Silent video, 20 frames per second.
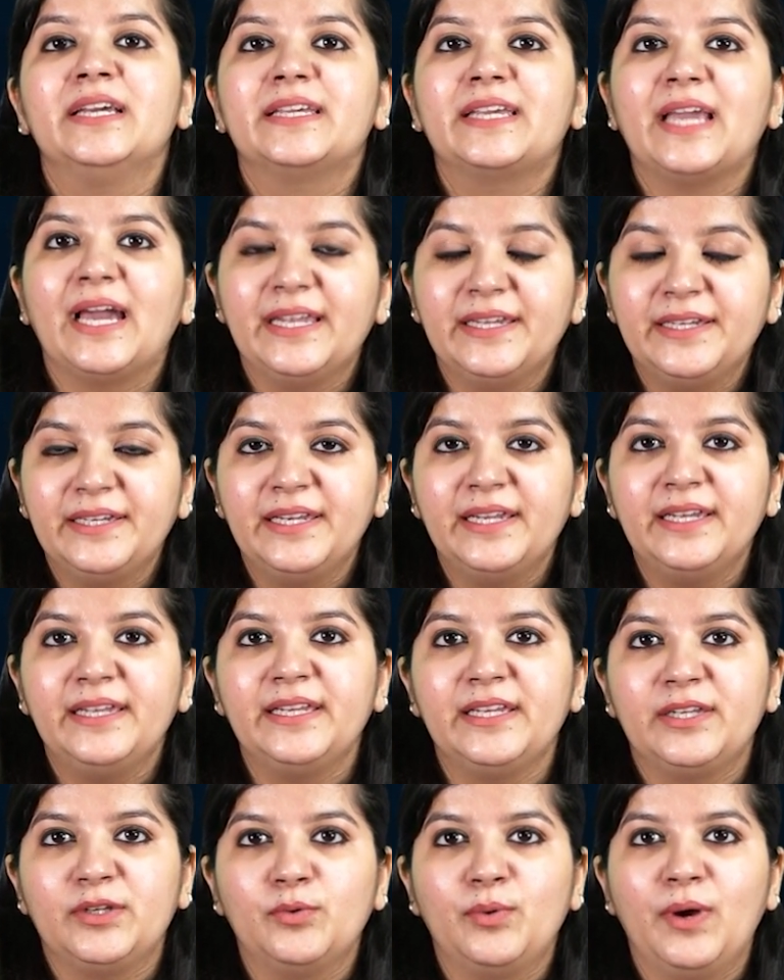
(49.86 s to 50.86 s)
Candidate
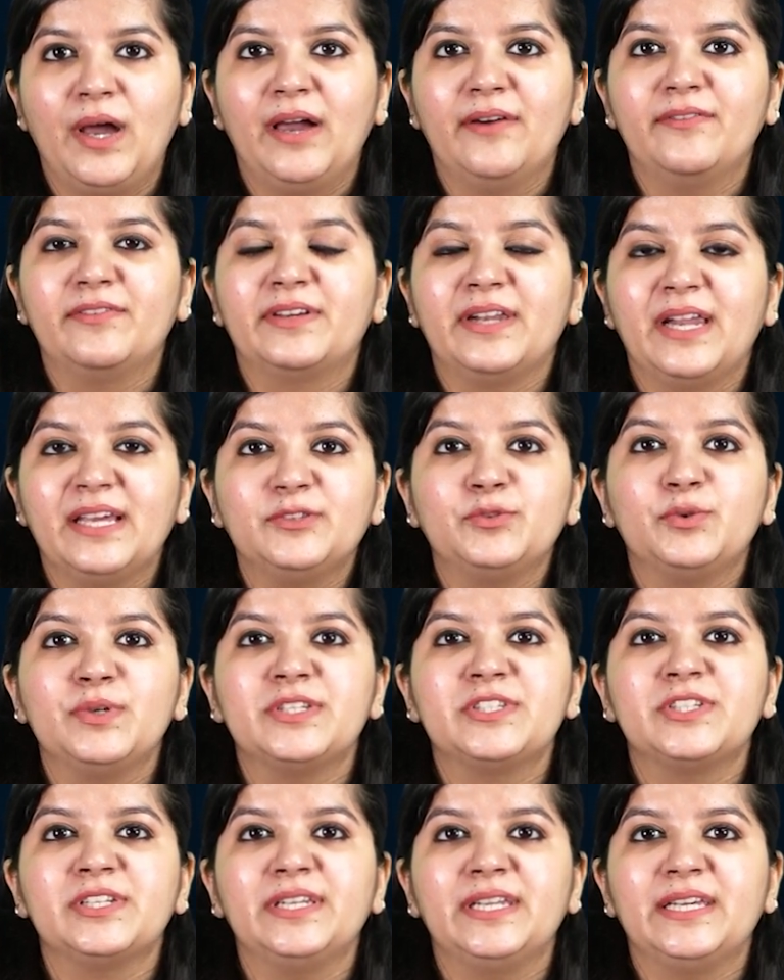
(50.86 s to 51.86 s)
need to have
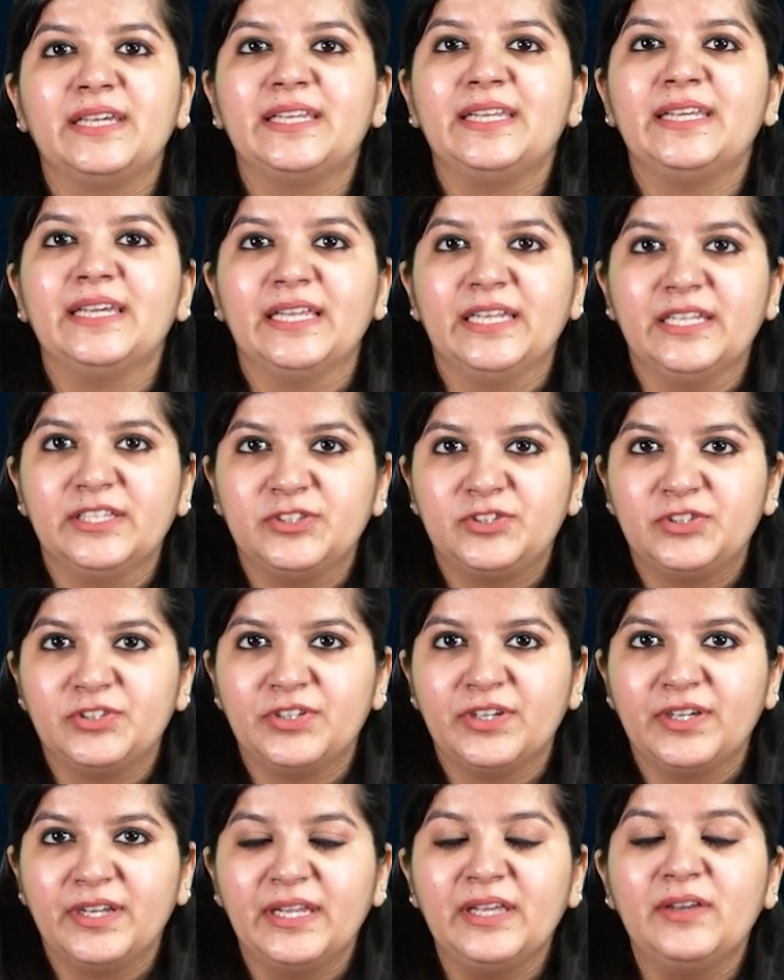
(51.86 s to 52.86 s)
graduation degree in
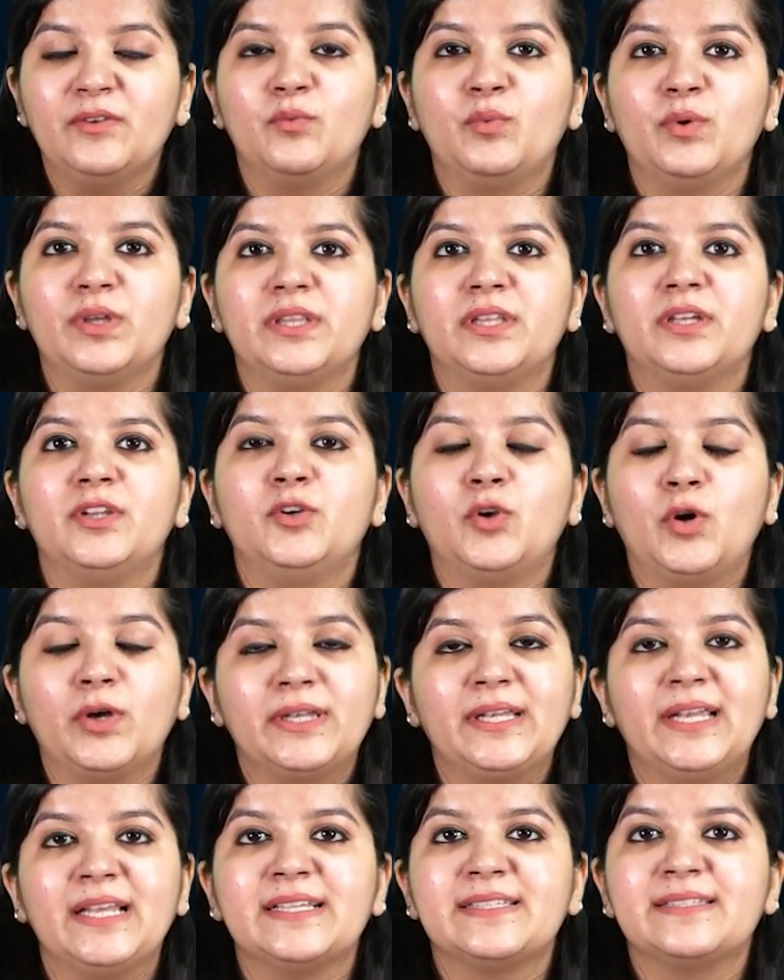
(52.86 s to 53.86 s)
engineering with
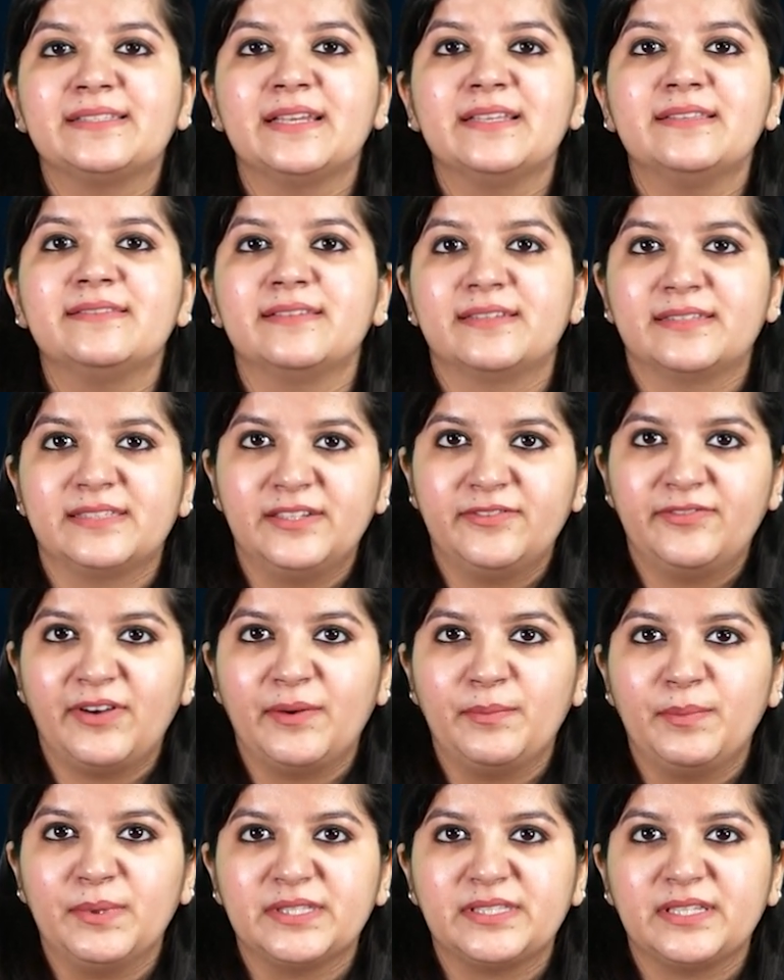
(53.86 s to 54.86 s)
not less than
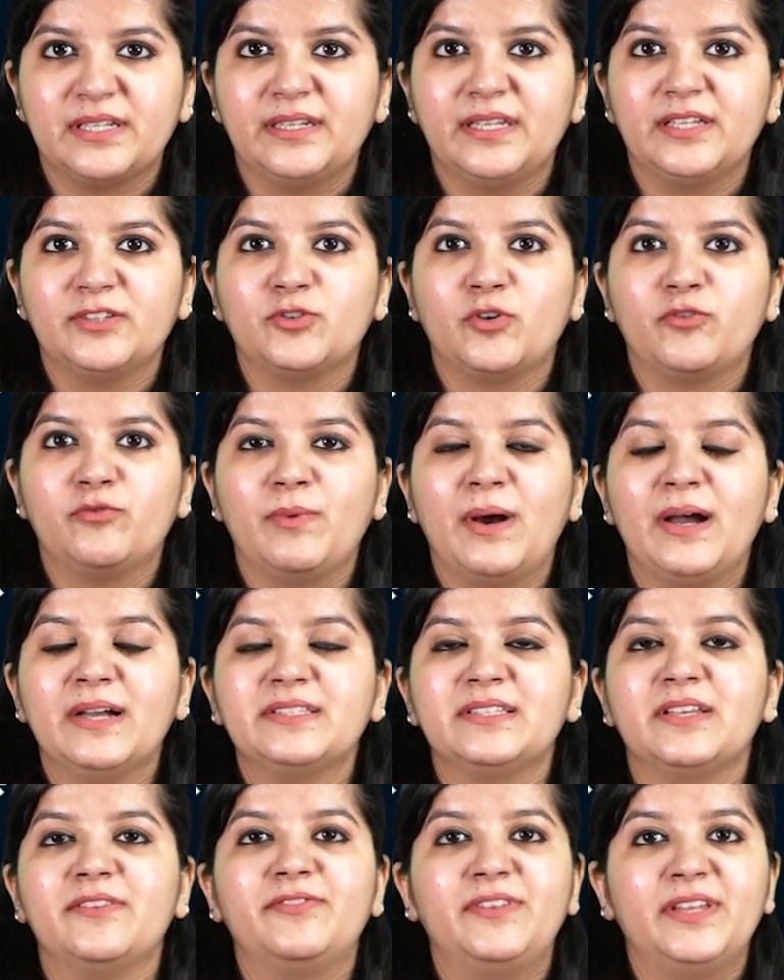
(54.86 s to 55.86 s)
65 percentage of
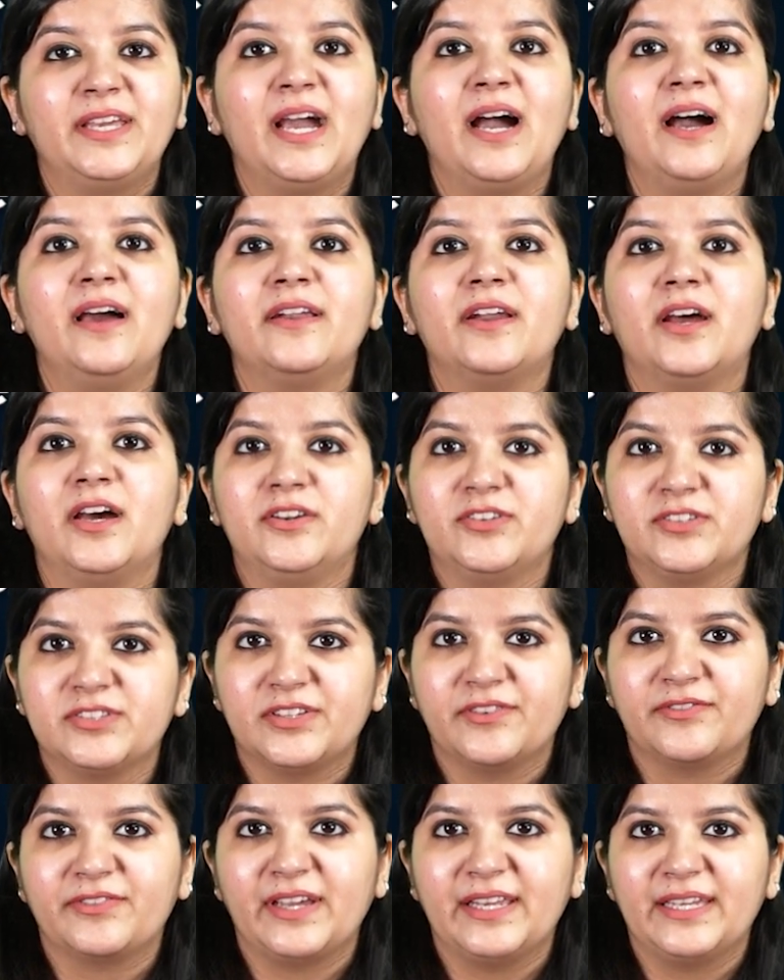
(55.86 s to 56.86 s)
marks if they are
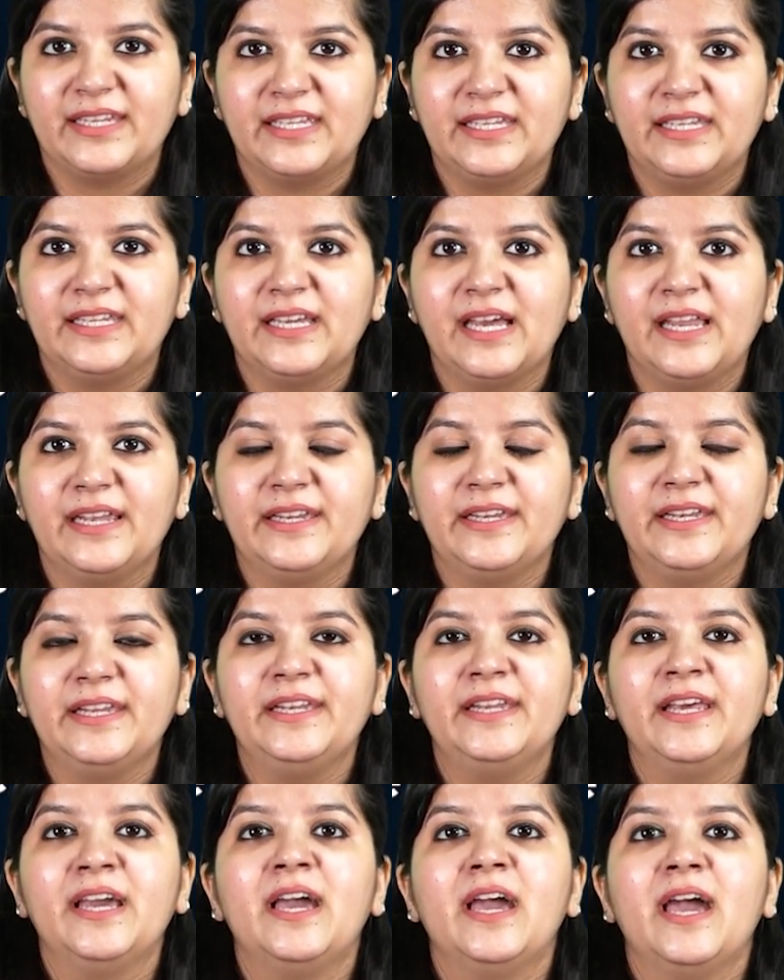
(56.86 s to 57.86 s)
unreserved category
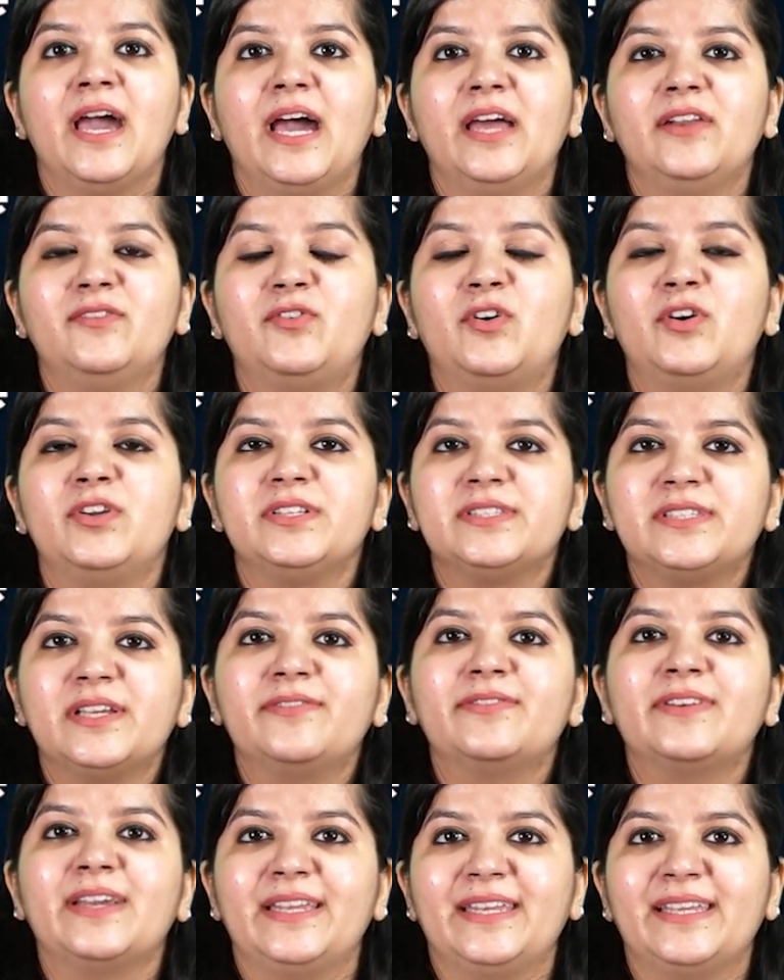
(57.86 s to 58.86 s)
candidate and for
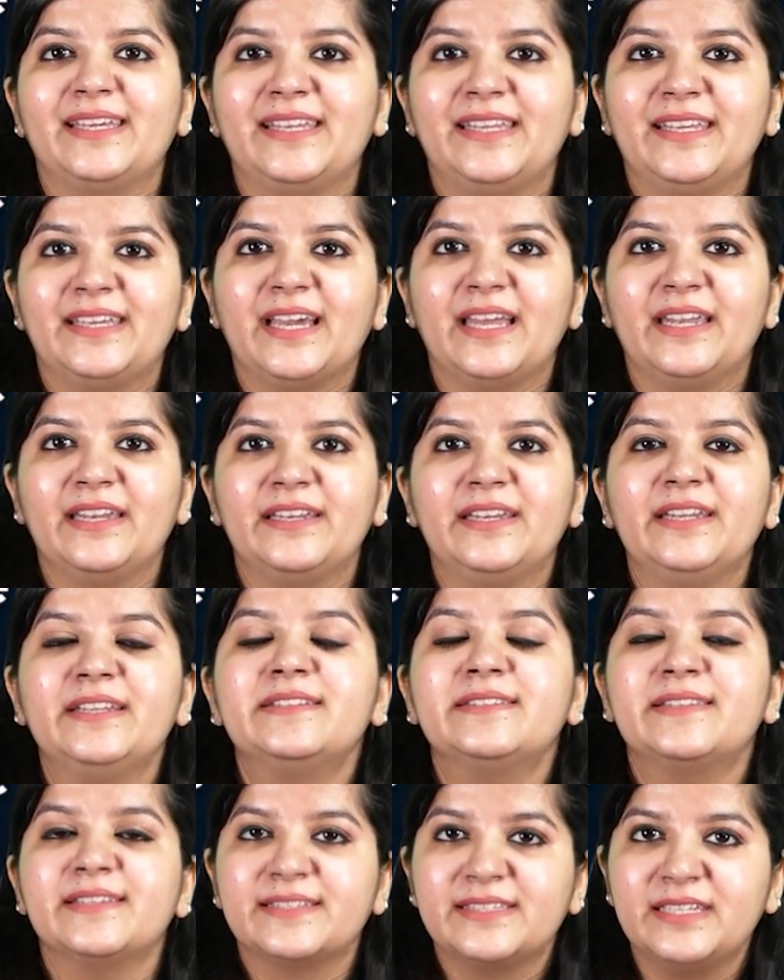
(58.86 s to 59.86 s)
reserved category
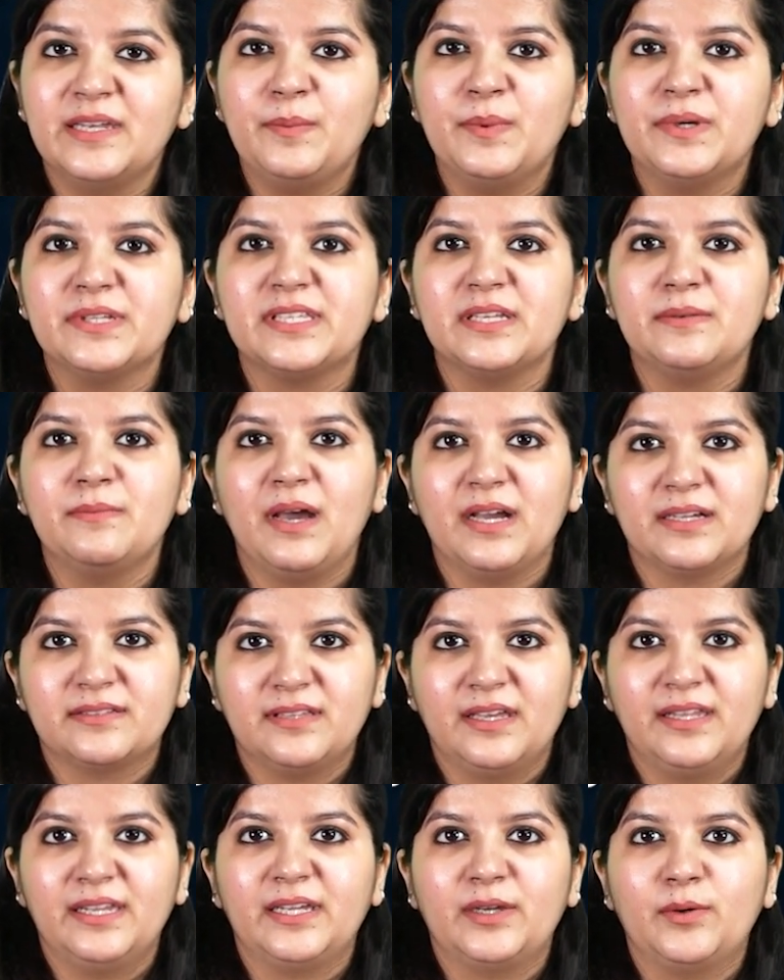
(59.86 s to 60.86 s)
candidate 60% marks
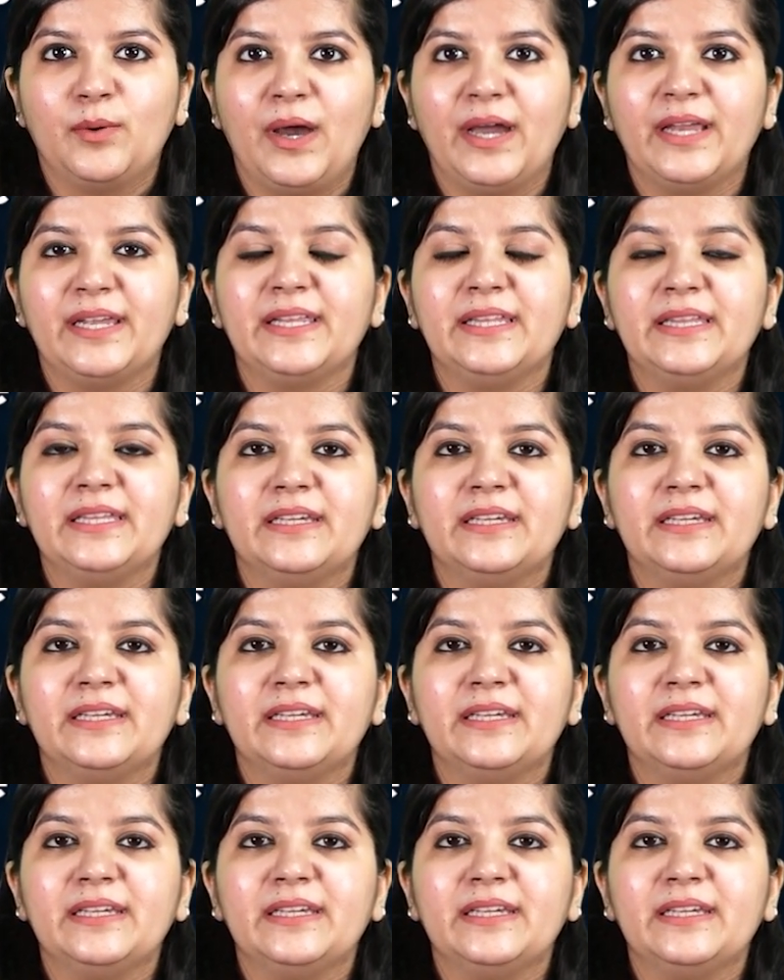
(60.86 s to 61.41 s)
are required in